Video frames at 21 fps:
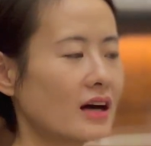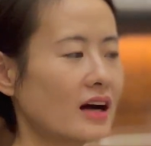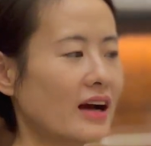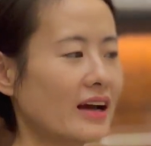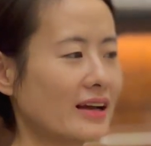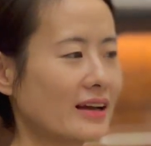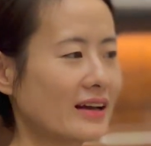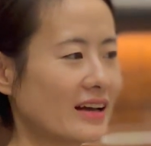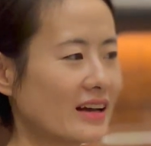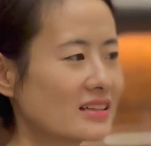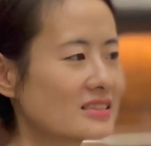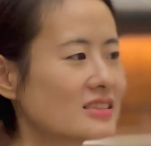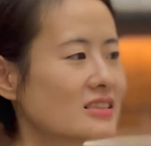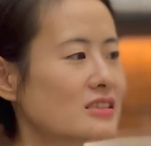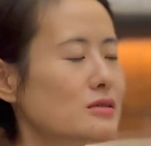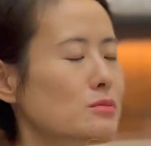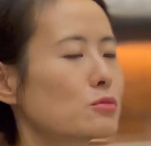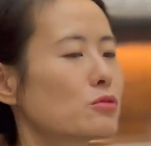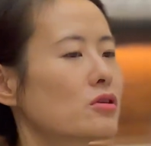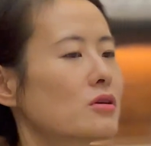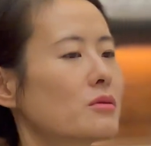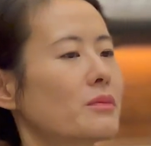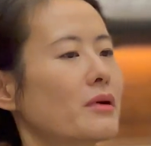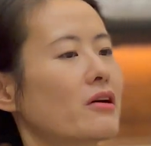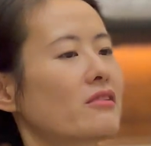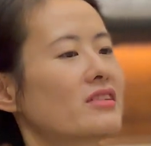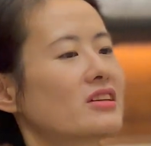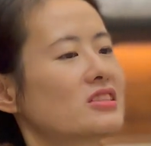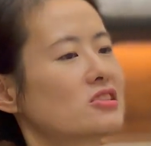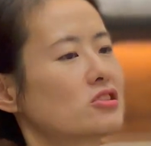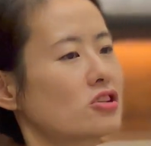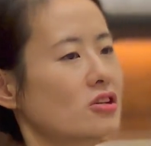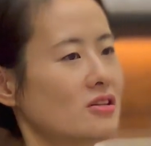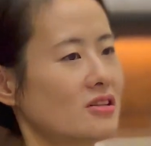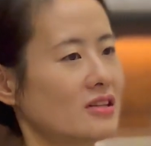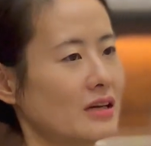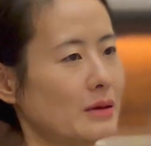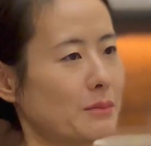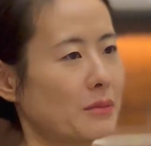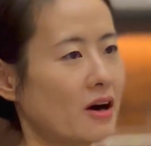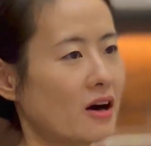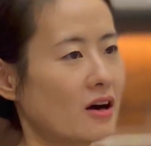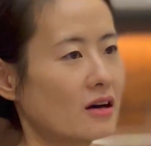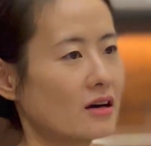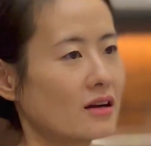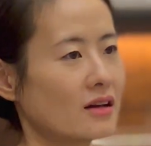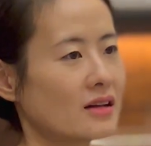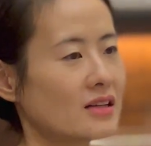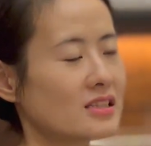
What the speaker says: I guess it's more about this journey part.